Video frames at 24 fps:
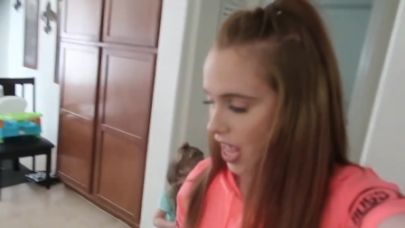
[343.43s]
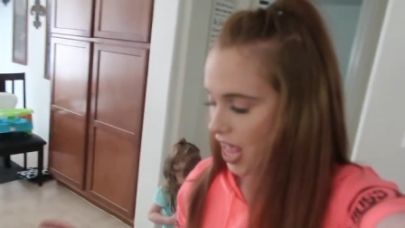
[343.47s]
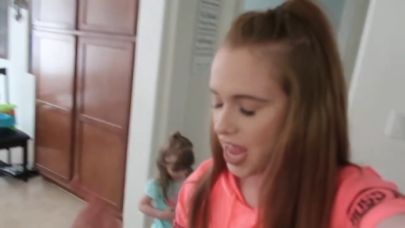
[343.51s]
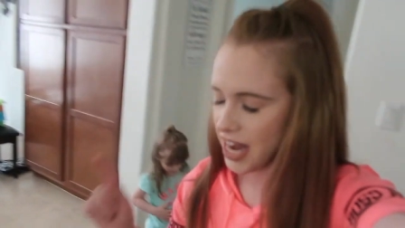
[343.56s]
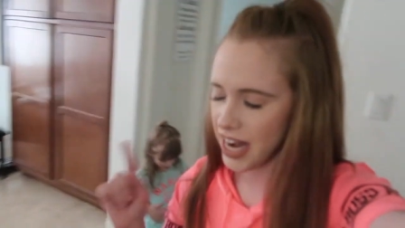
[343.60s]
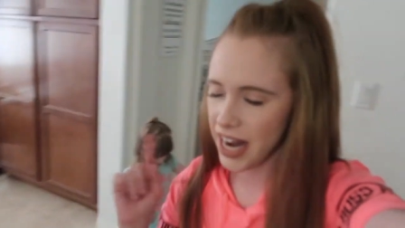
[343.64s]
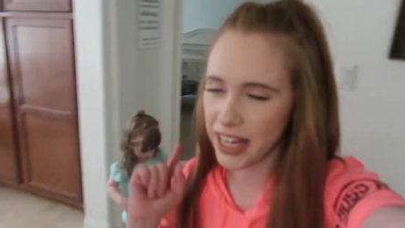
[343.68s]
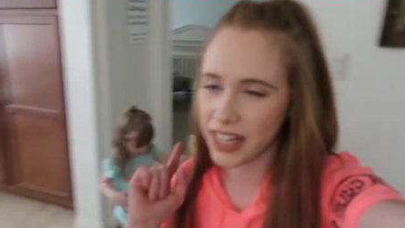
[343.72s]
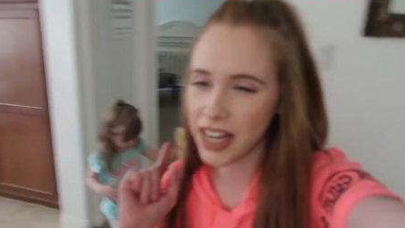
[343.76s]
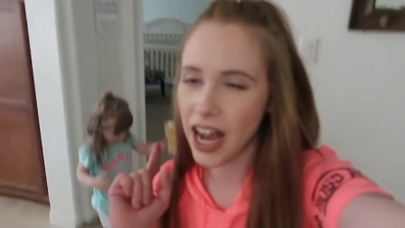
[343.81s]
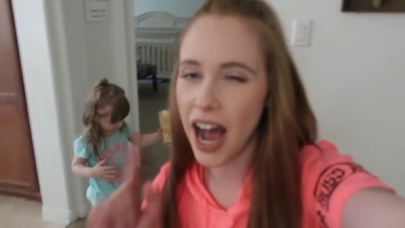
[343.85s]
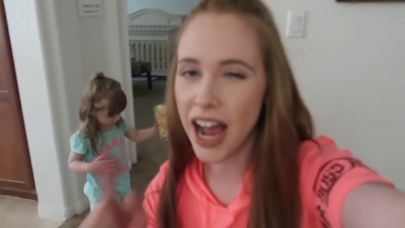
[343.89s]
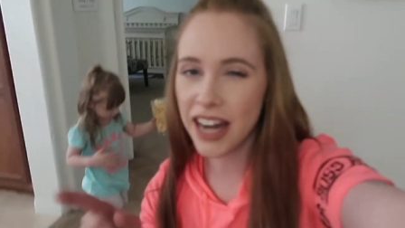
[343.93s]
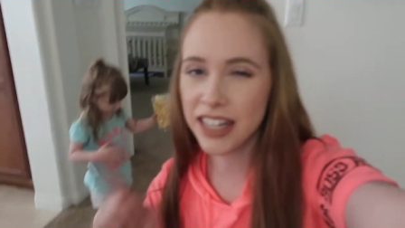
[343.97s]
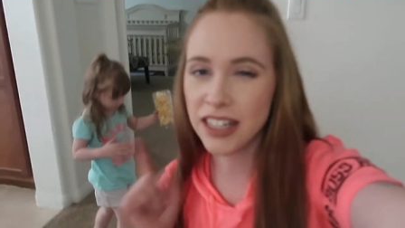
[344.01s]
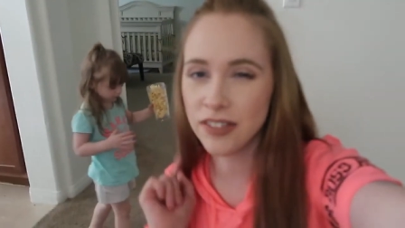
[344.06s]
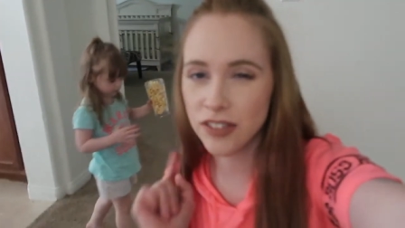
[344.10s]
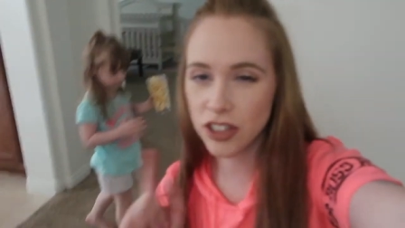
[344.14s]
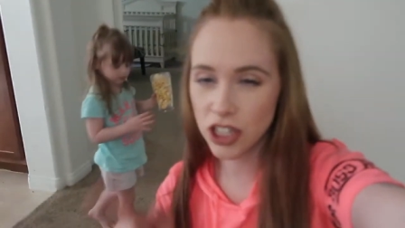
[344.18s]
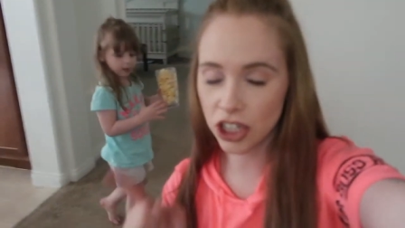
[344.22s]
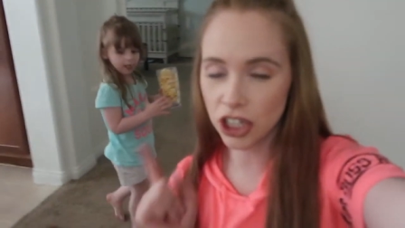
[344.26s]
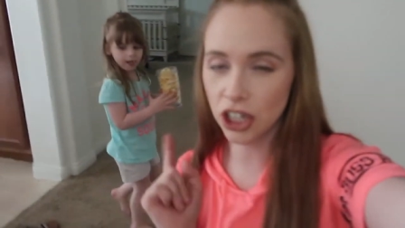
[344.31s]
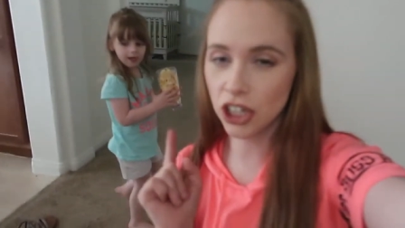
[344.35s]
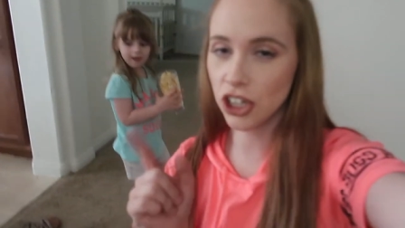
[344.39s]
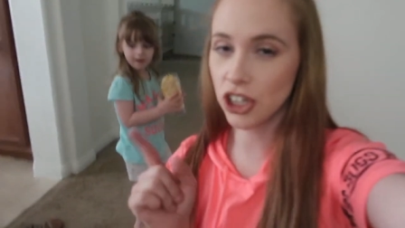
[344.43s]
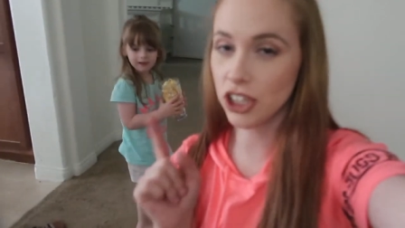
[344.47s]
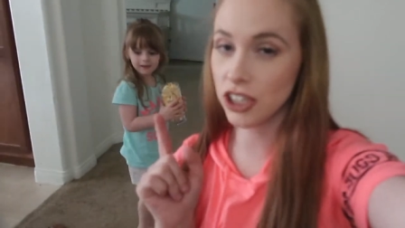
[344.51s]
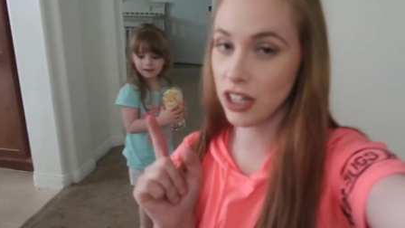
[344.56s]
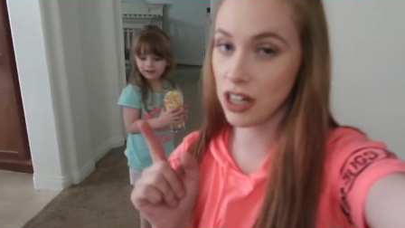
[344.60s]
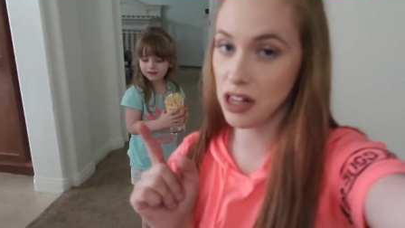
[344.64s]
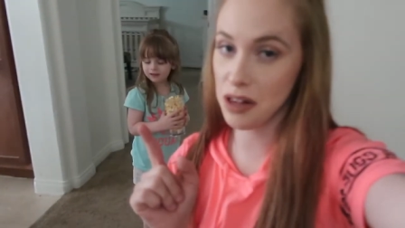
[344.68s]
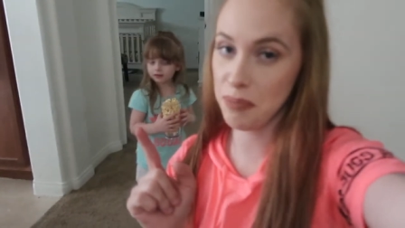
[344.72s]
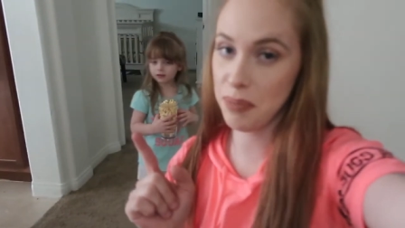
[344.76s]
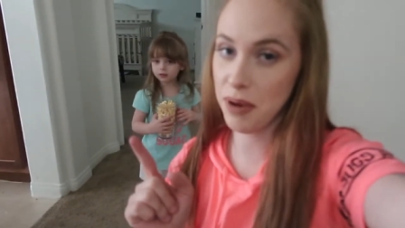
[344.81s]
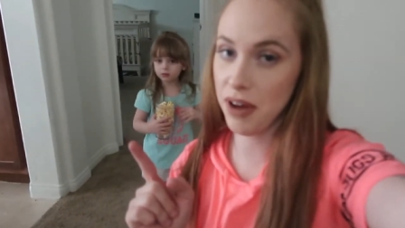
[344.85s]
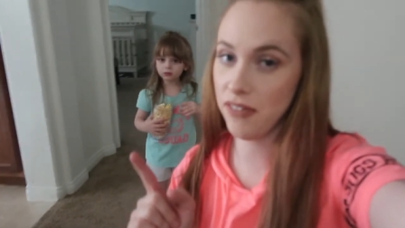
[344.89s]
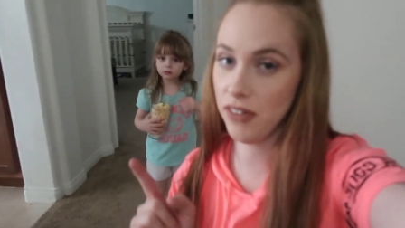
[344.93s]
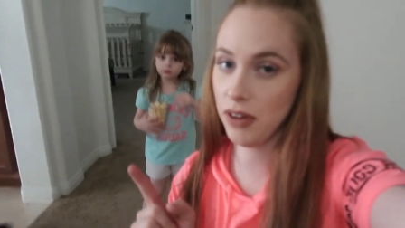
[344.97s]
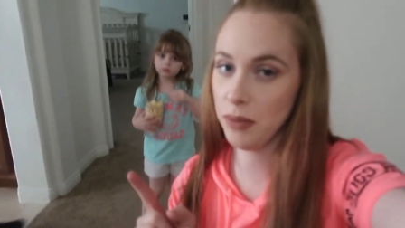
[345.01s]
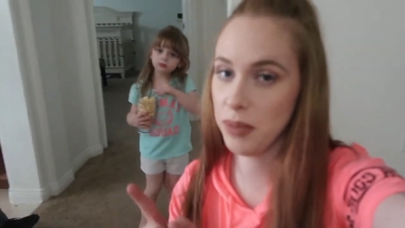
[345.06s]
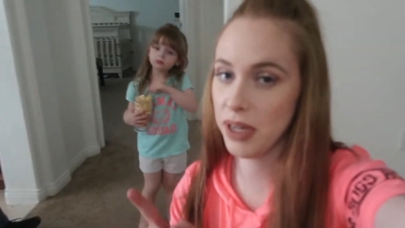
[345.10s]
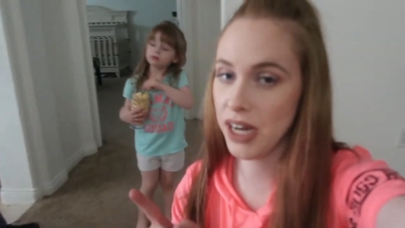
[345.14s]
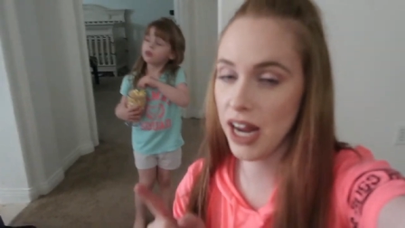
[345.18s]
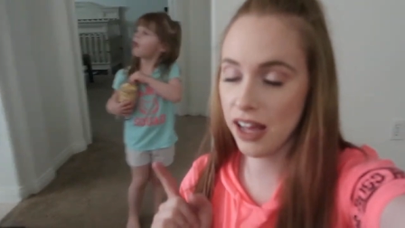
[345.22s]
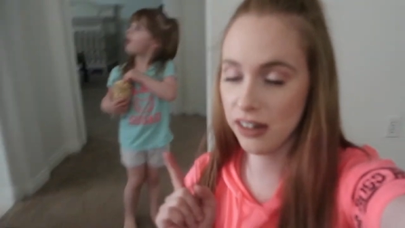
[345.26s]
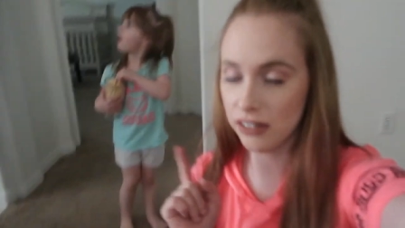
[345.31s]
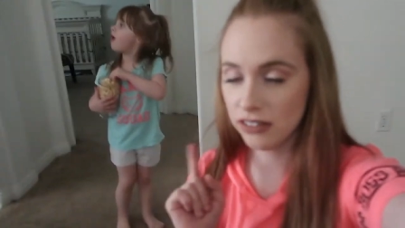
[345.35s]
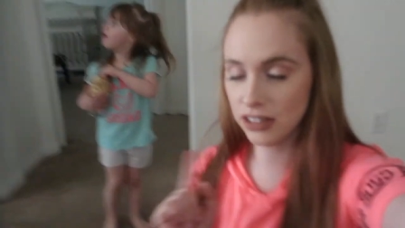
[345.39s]
and I kind of took a good clip of it,
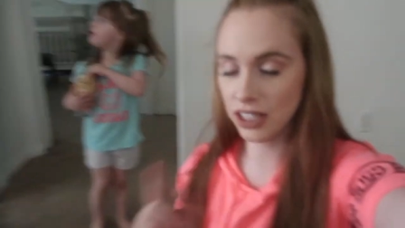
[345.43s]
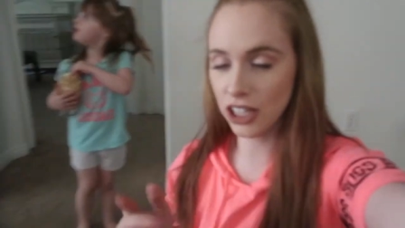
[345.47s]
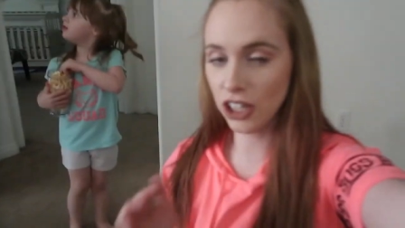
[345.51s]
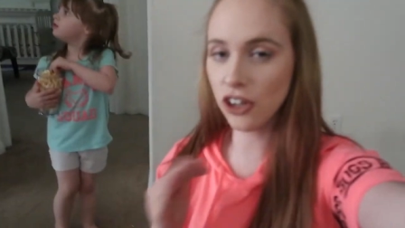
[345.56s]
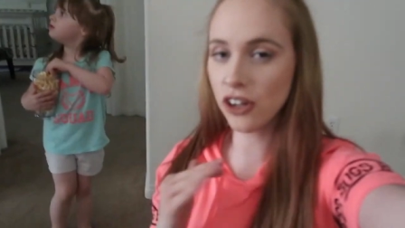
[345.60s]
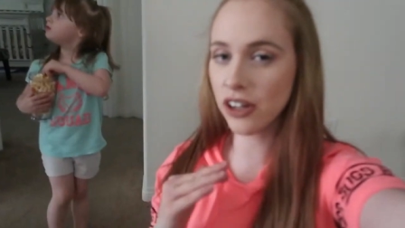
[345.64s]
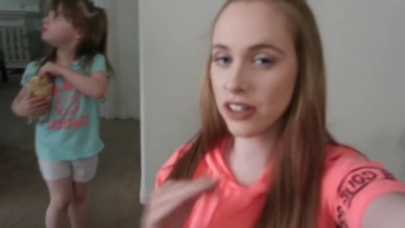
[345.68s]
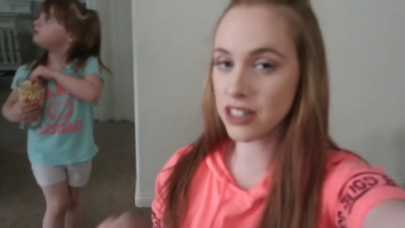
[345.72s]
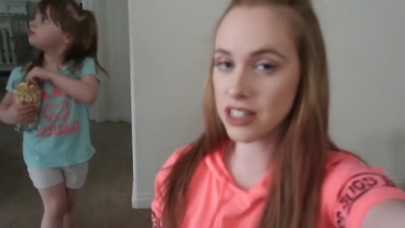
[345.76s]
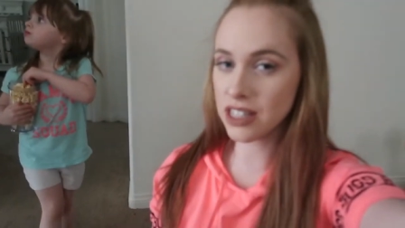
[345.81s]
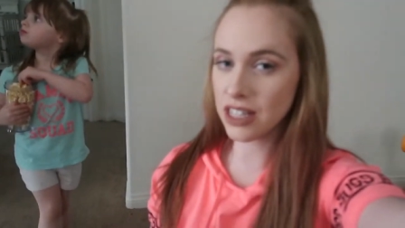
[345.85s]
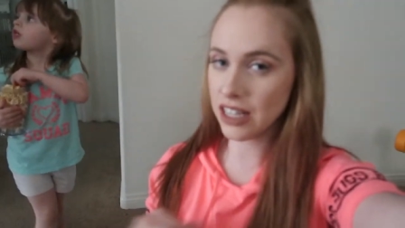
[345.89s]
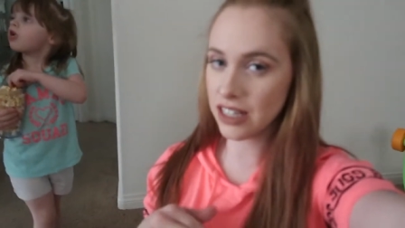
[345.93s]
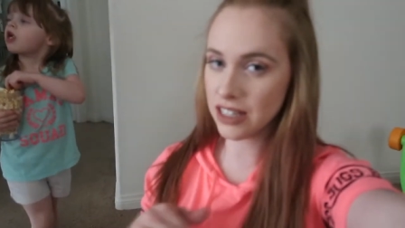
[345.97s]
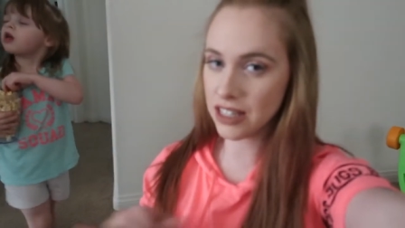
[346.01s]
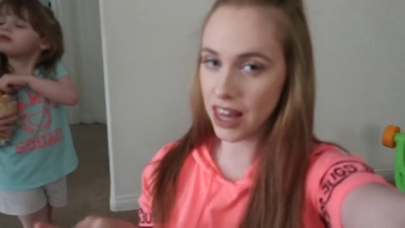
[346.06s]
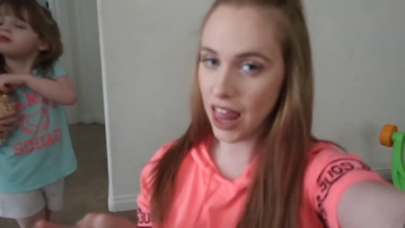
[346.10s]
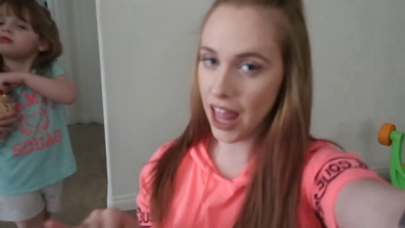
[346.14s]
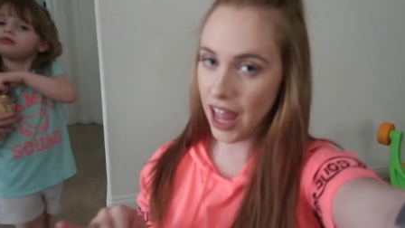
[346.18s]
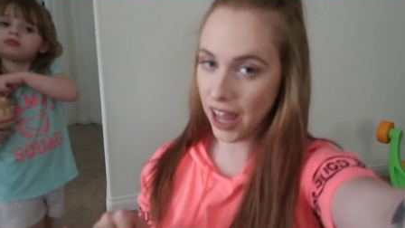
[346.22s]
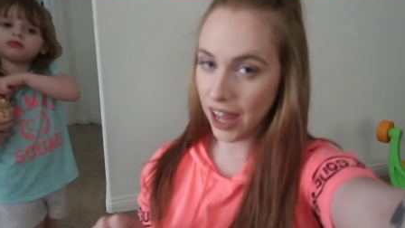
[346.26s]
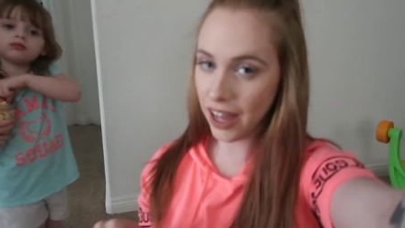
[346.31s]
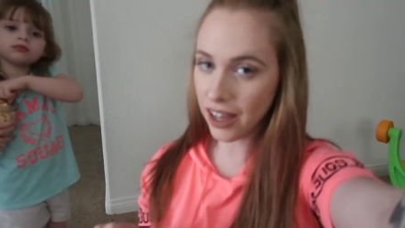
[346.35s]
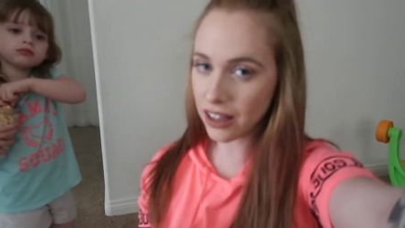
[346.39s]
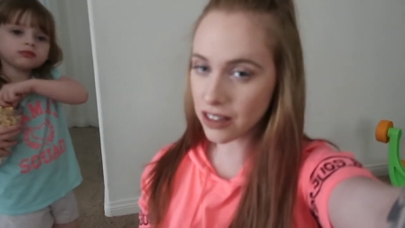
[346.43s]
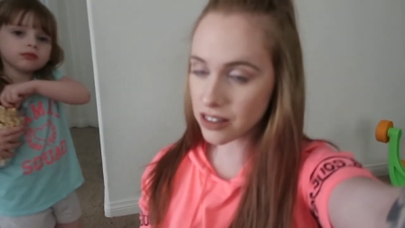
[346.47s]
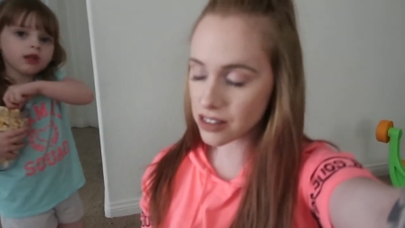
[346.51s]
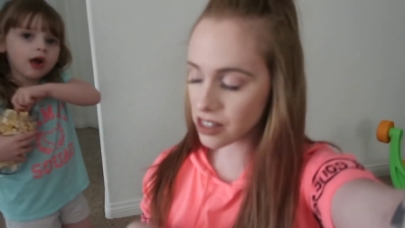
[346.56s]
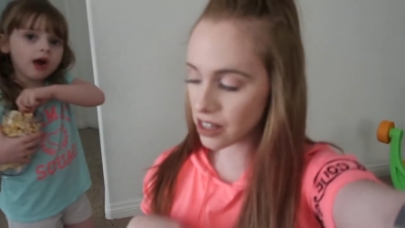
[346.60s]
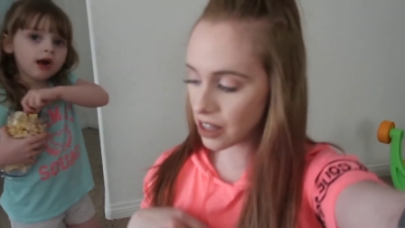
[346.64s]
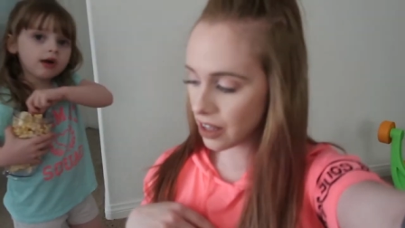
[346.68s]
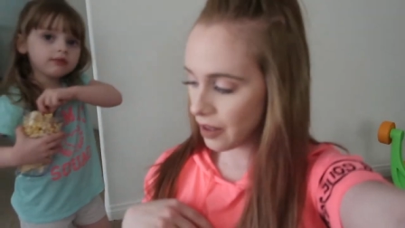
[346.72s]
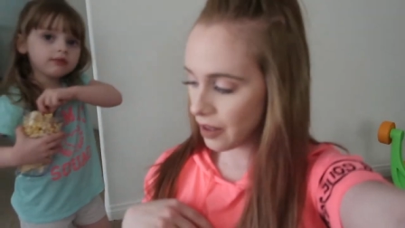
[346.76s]
but I don't think you could see his legs.